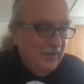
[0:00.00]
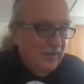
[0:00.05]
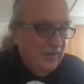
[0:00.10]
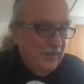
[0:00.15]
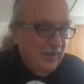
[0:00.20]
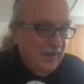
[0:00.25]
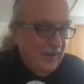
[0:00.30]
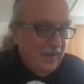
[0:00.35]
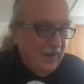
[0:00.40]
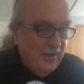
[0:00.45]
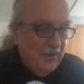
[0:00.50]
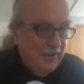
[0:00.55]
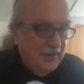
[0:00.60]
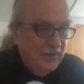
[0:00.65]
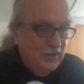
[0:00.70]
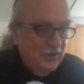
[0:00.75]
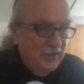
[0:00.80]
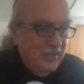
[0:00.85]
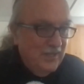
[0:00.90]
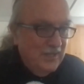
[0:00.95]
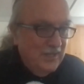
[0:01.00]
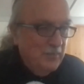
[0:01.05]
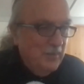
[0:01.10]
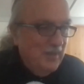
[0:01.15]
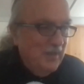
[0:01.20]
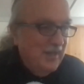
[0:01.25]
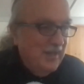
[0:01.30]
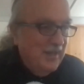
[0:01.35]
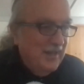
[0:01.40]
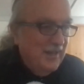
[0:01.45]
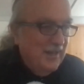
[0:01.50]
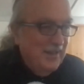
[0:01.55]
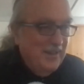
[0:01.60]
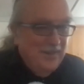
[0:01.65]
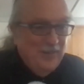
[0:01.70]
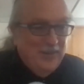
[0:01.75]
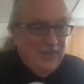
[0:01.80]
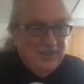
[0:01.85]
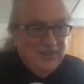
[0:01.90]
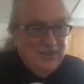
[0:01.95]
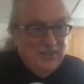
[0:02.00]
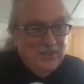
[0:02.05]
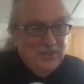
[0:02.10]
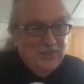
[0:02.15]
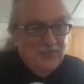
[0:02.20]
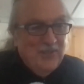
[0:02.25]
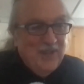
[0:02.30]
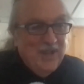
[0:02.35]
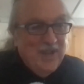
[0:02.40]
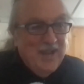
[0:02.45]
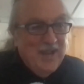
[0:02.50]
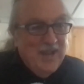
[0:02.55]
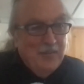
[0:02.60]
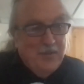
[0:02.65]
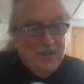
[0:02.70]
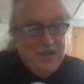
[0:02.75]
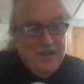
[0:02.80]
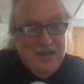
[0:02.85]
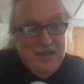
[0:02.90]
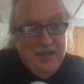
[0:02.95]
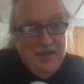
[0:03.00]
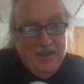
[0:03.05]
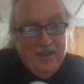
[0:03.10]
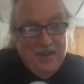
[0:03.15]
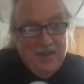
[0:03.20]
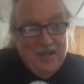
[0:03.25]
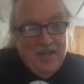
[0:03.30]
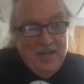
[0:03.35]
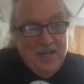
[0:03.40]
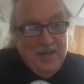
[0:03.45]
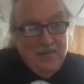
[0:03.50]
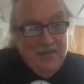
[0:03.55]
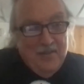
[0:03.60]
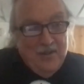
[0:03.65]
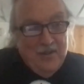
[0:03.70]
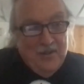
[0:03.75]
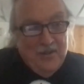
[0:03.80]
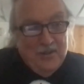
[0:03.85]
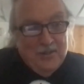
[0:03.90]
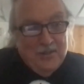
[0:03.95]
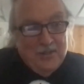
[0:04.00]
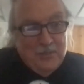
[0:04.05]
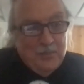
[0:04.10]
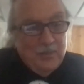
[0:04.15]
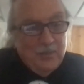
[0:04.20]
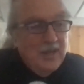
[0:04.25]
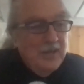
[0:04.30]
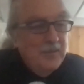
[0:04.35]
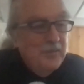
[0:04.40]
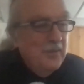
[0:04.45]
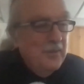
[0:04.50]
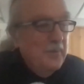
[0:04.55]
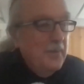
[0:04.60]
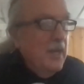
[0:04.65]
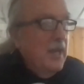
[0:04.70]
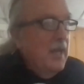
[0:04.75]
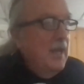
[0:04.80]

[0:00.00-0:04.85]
how did you guys make out? Well, just fine. We didn't even know there was a problem.